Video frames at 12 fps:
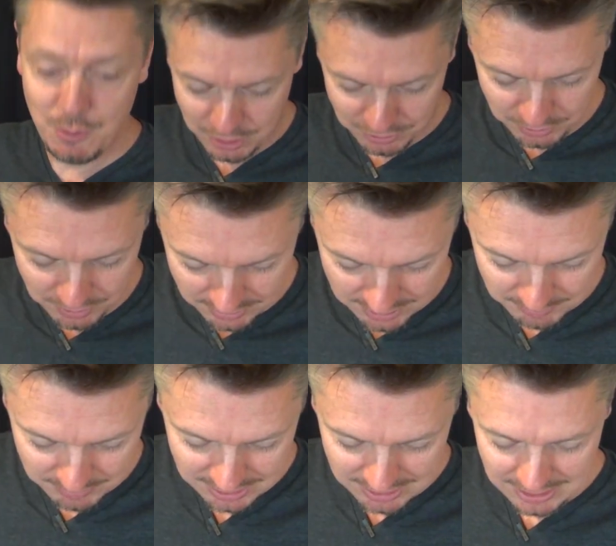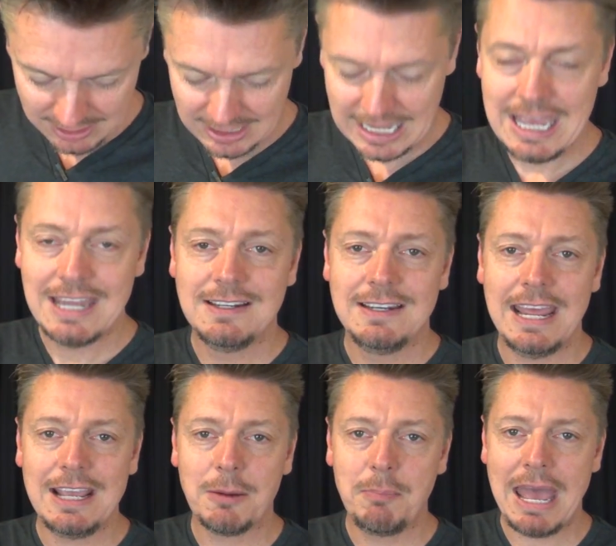you could do to them.
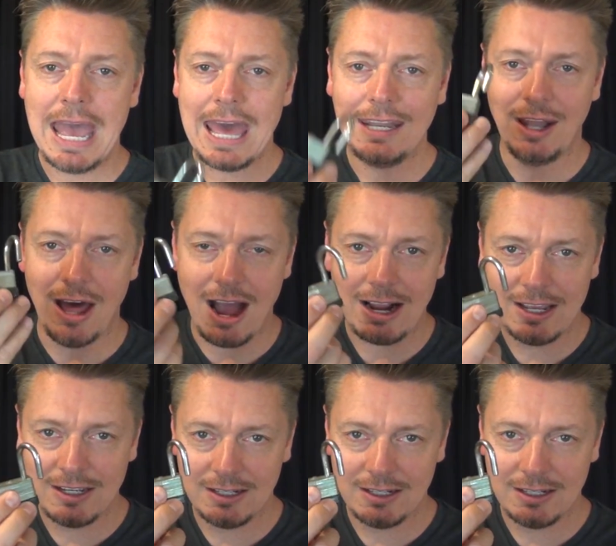Take a padlock,